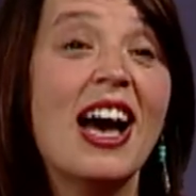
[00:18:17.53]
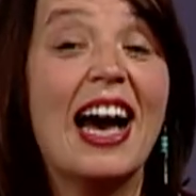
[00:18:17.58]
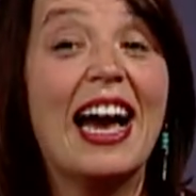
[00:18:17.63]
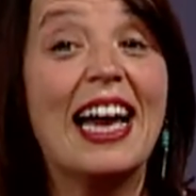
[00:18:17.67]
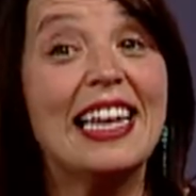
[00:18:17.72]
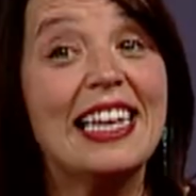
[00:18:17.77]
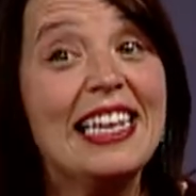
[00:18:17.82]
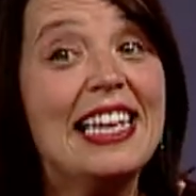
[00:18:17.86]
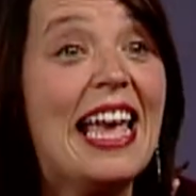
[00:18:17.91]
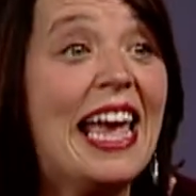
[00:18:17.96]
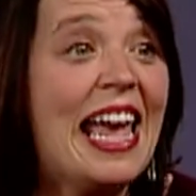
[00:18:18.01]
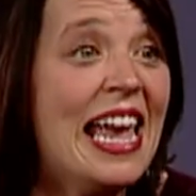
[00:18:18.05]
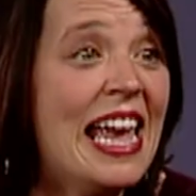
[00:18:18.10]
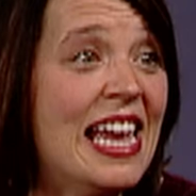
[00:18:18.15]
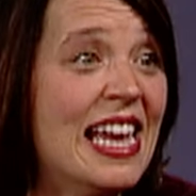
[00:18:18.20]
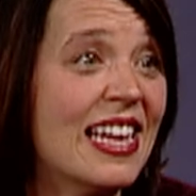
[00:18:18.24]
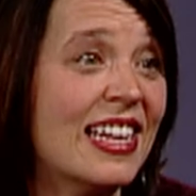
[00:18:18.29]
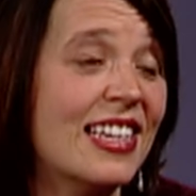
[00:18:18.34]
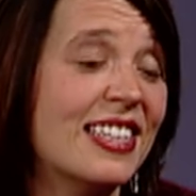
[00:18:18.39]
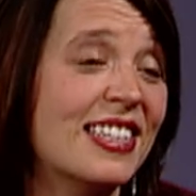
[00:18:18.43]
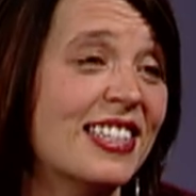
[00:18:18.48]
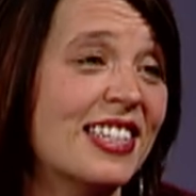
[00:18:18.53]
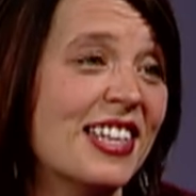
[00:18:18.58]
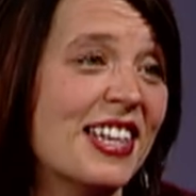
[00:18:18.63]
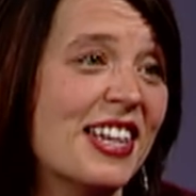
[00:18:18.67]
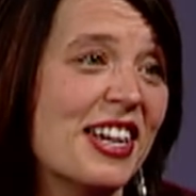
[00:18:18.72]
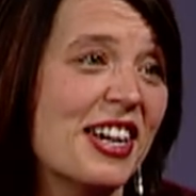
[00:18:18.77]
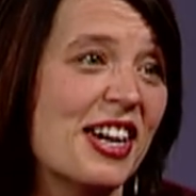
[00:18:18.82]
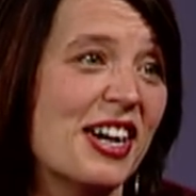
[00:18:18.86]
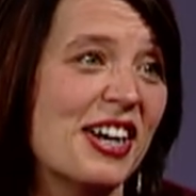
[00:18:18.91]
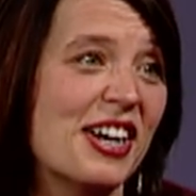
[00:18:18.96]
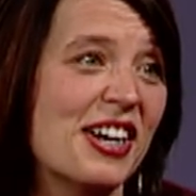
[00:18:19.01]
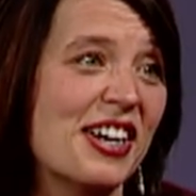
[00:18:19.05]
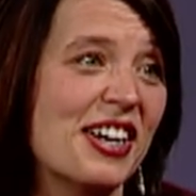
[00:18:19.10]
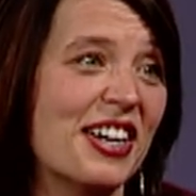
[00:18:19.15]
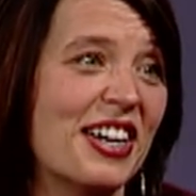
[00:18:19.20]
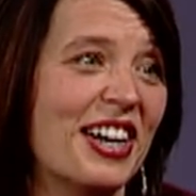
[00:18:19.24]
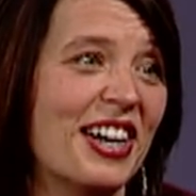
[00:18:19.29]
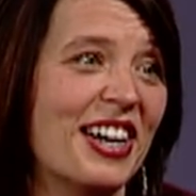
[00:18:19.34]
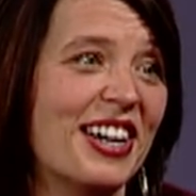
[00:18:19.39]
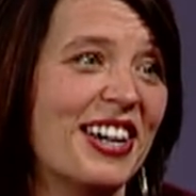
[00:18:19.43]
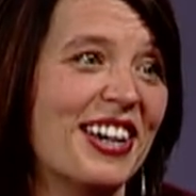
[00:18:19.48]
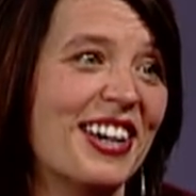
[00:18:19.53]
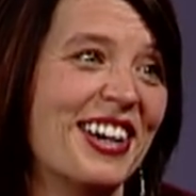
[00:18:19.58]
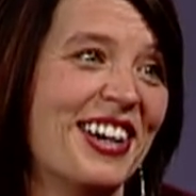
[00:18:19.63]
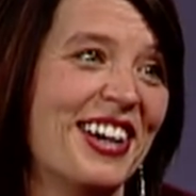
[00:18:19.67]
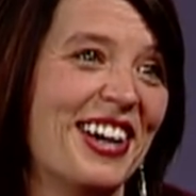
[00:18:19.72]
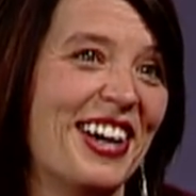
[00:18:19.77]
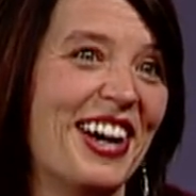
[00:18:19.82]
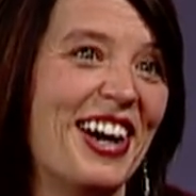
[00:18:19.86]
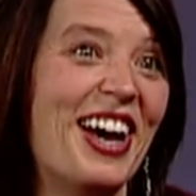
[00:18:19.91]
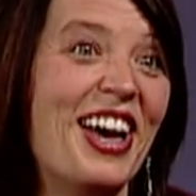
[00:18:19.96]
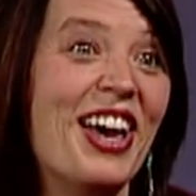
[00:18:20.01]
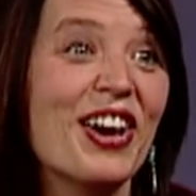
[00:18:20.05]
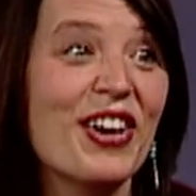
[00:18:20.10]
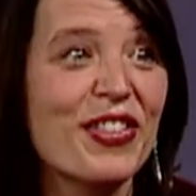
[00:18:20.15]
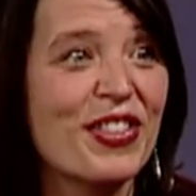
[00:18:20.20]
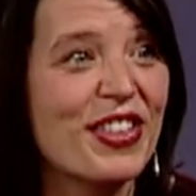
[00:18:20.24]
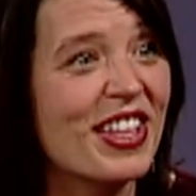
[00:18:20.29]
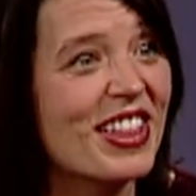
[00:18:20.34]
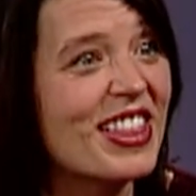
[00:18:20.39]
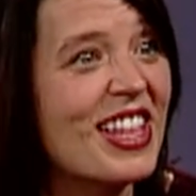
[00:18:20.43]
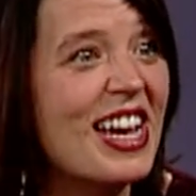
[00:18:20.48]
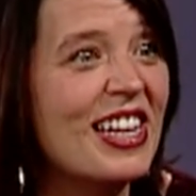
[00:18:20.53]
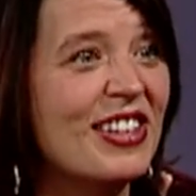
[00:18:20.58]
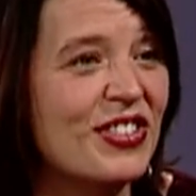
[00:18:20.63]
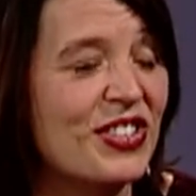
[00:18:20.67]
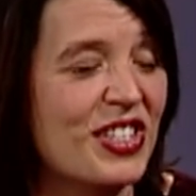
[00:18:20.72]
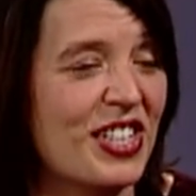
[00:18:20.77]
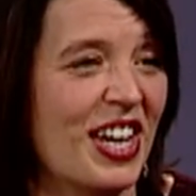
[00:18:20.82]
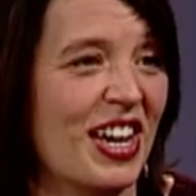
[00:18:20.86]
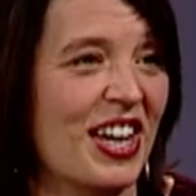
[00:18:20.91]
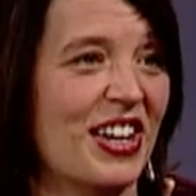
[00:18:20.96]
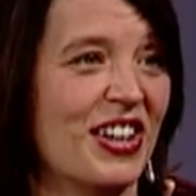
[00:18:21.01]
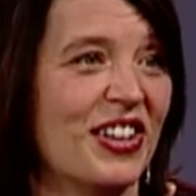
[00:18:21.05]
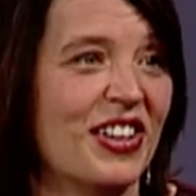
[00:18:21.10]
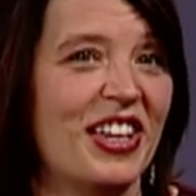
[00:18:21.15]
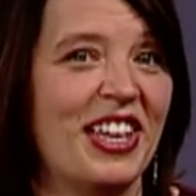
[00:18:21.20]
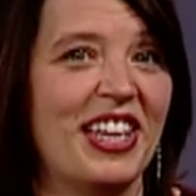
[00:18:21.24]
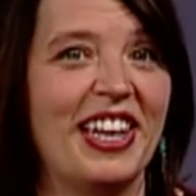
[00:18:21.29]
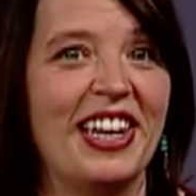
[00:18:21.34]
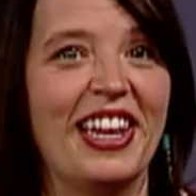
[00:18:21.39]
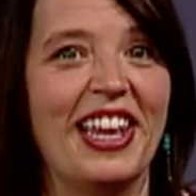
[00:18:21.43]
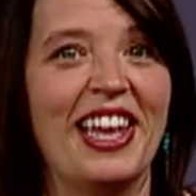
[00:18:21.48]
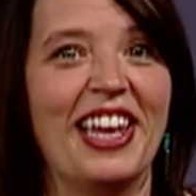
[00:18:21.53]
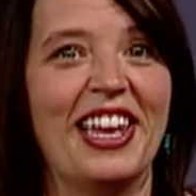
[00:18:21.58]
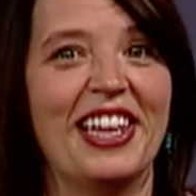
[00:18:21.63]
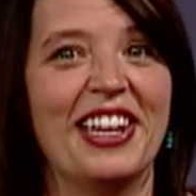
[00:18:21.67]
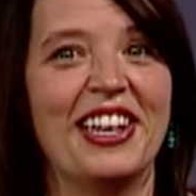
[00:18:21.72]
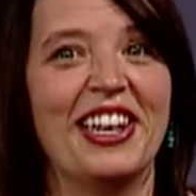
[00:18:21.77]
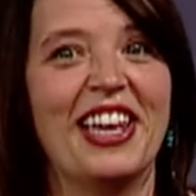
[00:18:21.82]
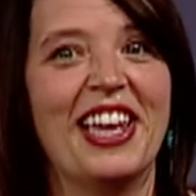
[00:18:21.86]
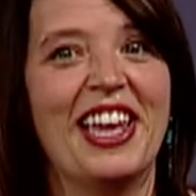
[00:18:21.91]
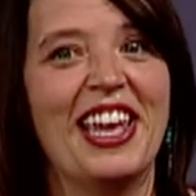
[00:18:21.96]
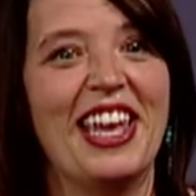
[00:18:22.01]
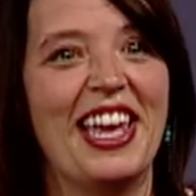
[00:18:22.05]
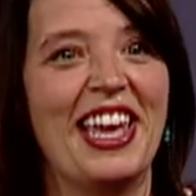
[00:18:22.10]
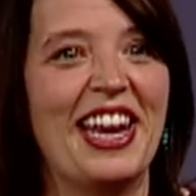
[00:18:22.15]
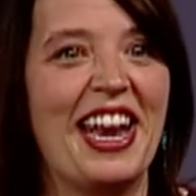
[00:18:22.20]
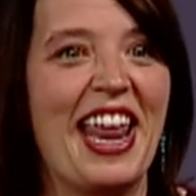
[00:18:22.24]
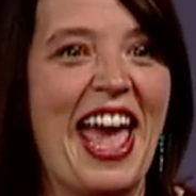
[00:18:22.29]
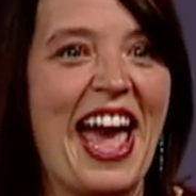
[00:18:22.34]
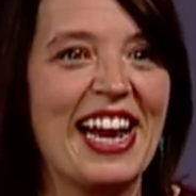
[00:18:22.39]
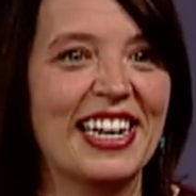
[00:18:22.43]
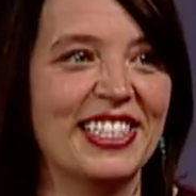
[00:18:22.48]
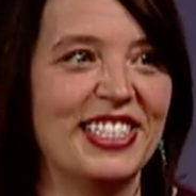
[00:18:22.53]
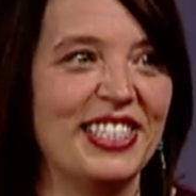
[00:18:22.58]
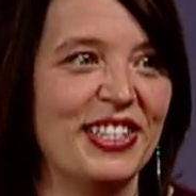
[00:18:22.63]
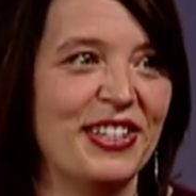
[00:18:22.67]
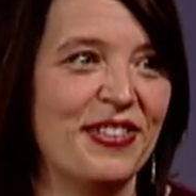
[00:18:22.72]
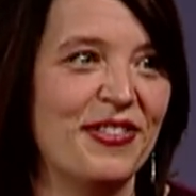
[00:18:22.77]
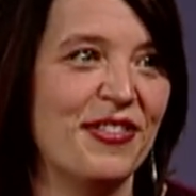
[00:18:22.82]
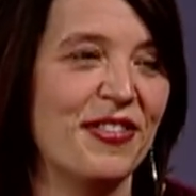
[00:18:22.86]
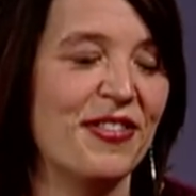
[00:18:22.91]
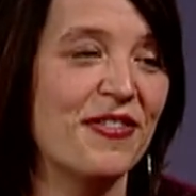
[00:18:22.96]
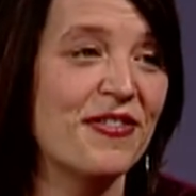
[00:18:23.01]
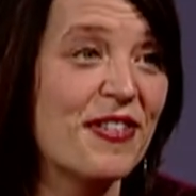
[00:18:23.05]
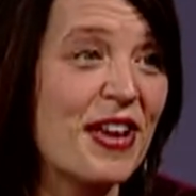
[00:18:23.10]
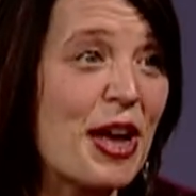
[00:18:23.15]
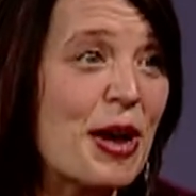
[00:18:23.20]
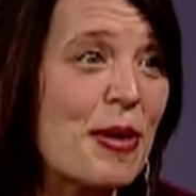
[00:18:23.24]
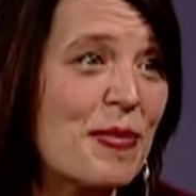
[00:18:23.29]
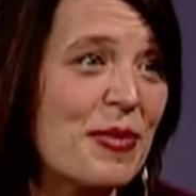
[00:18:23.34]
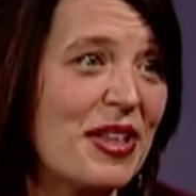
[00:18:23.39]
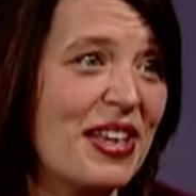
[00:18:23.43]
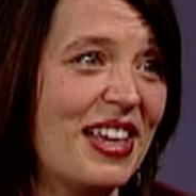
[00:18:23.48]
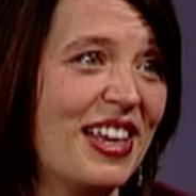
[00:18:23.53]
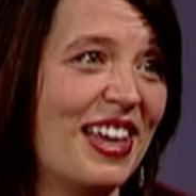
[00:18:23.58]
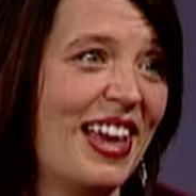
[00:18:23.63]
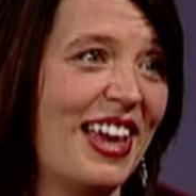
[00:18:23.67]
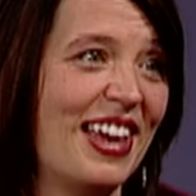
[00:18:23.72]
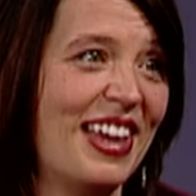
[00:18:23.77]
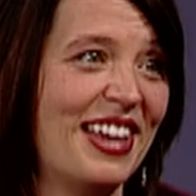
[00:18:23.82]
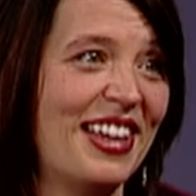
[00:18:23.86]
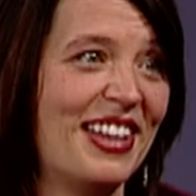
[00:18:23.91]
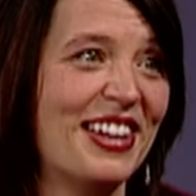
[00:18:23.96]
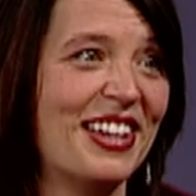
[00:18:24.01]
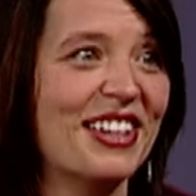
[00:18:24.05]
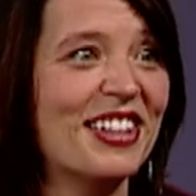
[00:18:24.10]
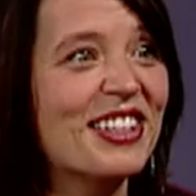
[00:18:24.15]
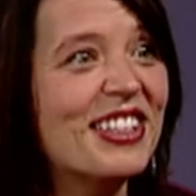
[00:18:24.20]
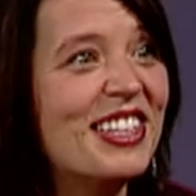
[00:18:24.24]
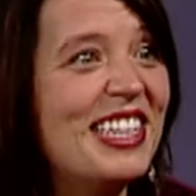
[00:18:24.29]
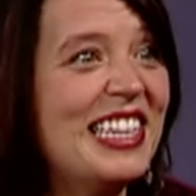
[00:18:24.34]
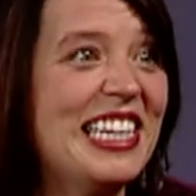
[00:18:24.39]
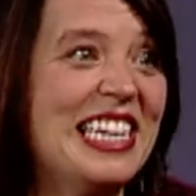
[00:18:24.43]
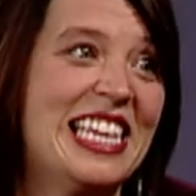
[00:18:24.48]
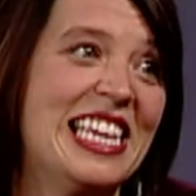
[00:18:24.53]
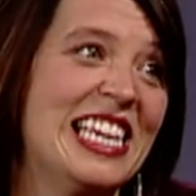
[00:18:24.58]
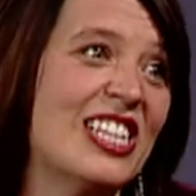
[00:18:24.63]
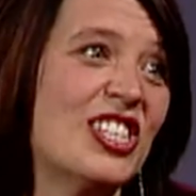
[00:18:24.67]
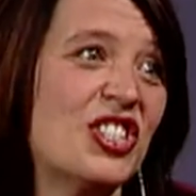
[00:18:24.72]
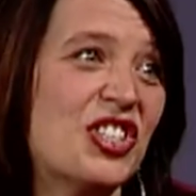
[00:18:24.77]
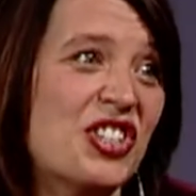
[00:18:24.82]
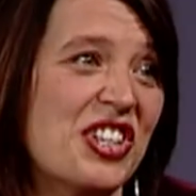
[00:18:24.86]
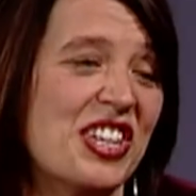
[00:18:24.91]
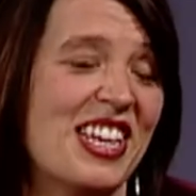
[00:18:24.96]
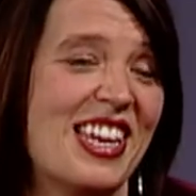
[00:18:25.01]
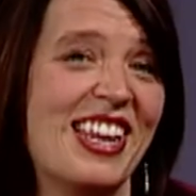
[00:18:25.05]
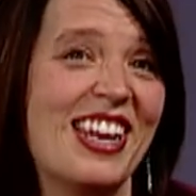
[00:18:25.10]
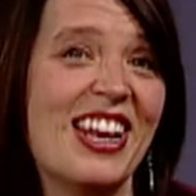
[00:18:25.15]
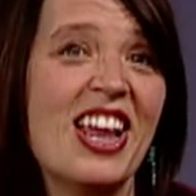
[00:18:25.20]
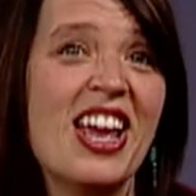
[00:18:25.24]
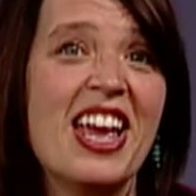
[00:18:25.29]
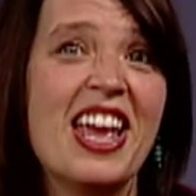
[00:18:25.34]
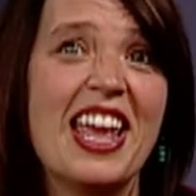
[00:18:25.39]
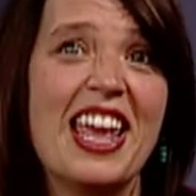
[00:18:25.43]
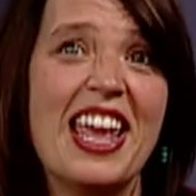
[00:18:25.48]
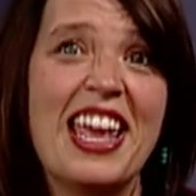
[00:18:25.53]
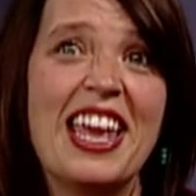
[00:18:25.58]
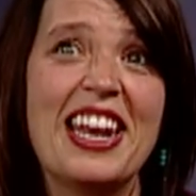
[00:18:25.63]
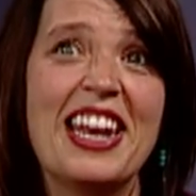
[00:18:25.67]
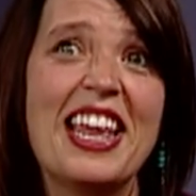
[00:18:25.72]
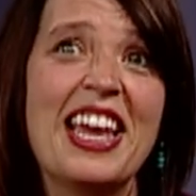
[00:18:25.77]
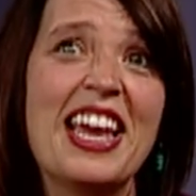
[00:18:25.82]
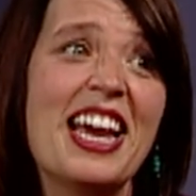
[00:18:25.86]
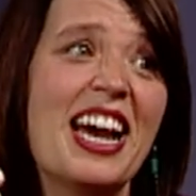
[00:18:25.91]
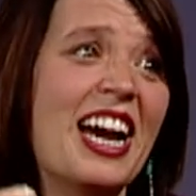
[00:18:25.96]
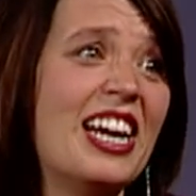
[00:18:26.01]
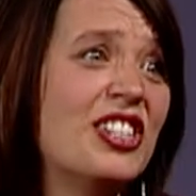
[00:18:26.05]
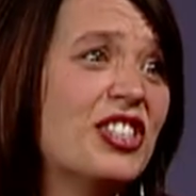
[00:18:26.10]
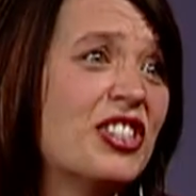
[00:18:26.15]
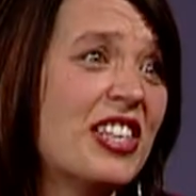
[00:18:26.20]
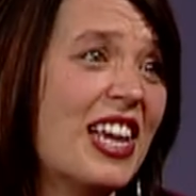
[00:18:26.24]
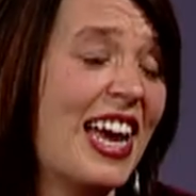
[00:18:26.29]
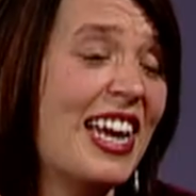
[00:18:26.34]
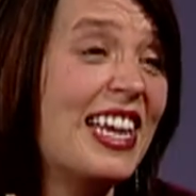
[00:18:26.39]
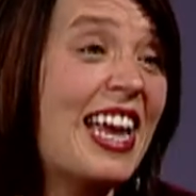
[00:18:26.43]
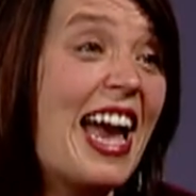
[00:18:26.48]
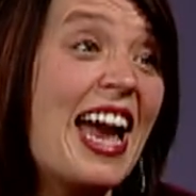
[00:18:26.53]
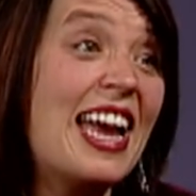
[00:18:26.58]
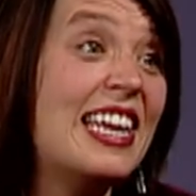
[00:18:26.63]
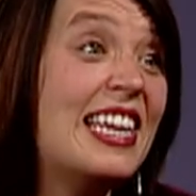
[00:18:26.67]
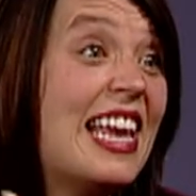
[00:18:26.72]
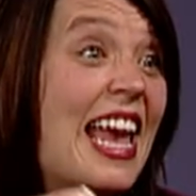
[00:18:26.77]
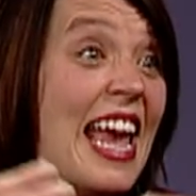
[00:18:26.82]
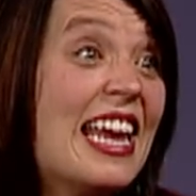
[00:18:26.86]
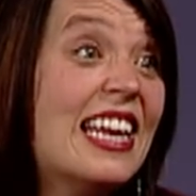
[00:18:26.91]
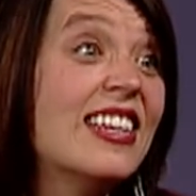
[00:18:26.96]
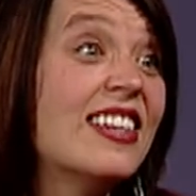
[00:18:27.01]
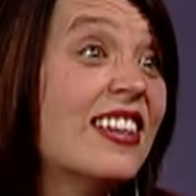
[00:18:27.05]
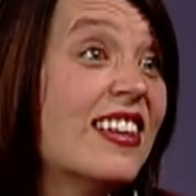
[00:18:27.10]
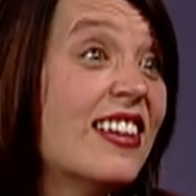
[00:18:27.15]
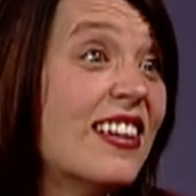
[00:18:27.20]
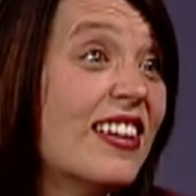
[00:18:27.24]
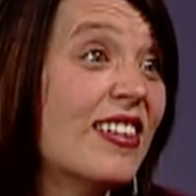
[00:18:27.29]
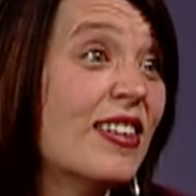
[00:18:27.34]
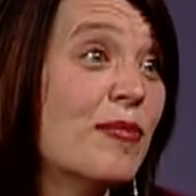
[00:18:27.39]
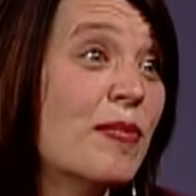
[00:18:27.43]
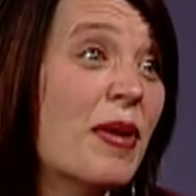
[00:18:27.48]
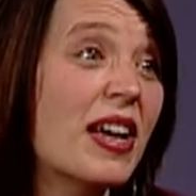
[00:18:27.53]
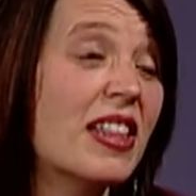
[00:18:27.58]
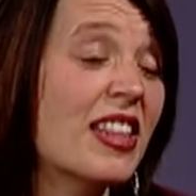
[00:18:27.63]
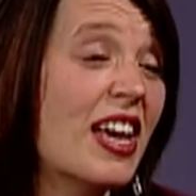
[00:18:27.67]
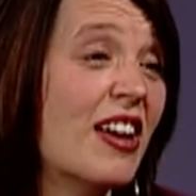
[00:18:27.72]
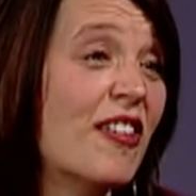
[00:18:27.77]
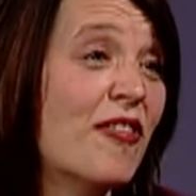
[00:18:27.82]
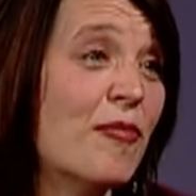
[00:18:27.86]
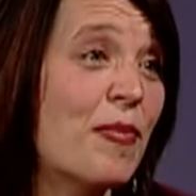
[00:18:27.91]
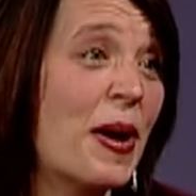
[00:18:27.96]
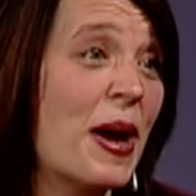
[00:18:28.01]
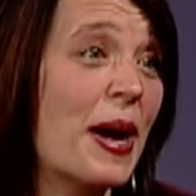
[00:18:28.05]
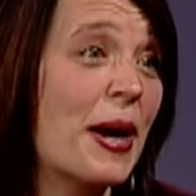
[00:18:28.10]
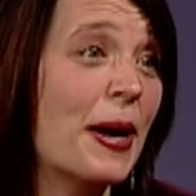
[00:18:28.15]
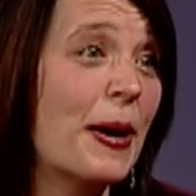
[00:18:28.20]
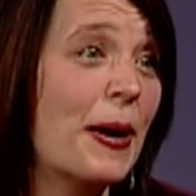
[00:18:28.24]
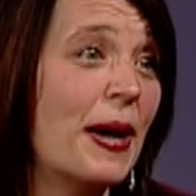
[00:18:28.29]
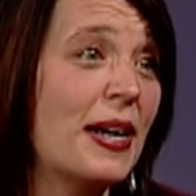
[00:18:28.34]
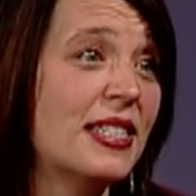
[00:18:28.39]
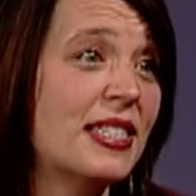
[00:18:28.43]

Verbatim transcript: I gained uh, uh, a healthy lifestyle and, and an active family and a clean kitchen and, and I just I, I gained my life back.